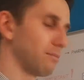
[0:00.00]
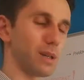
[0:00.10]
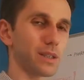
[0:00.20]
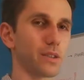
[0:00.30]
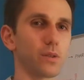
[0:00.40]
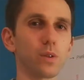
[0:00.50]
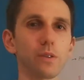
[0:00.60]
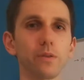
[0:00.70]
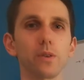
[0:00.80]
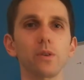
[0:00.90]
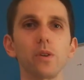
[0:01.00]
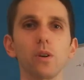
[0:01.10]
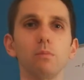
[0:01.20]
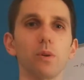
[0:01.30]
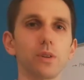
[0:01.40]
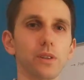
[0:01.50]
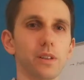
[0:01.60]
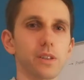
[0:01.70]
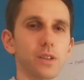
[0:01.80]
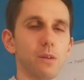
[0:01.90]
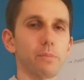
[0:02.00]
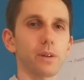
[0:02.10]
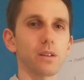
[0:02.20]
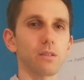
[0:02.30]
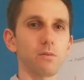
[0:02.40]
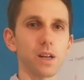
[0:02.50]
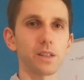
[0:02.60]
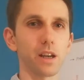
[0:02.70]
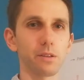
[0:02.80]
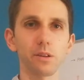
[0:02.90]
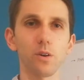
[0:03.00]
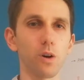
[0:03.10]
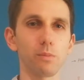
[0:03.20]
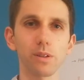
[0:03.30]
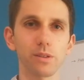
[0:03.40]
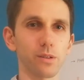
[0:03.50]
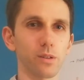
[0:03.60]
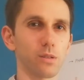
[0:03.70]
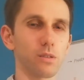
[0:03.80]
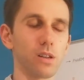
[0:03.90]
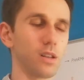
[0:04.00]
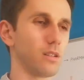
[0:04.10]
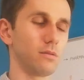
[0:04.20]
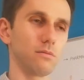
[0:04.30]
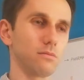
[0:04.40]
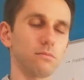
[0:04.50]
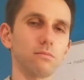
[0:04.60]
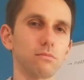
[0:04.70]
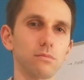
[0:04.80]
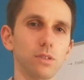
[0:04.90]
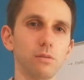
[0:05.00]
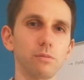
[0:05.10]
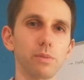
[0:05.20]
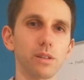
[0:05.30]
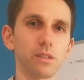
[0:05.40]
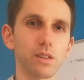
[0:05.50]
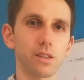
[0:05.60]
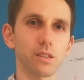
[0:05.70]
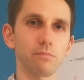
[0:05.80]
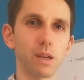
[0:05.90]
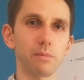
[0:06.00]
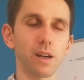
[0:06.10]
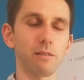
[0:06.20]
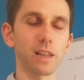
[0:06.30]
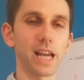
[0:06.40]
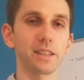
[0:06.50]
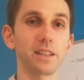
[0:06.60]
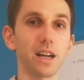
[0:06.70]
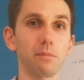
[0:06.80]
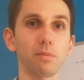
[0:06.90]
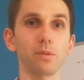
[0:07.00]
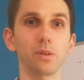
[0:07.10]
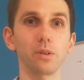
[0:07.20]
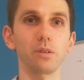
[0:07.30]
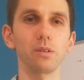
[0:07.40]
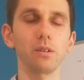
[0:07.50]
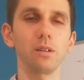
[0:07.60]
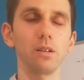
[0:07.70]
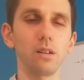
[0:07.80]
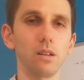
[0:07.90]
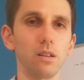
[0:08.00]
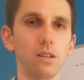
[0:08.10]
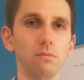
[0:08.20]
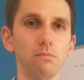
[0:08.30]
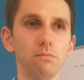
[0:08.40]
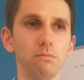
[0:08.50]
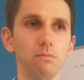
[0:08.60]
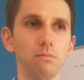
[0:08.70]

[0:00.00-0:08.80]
But you, if you know more this topic, write down in the comments, or you will be just maybe adding up on your um,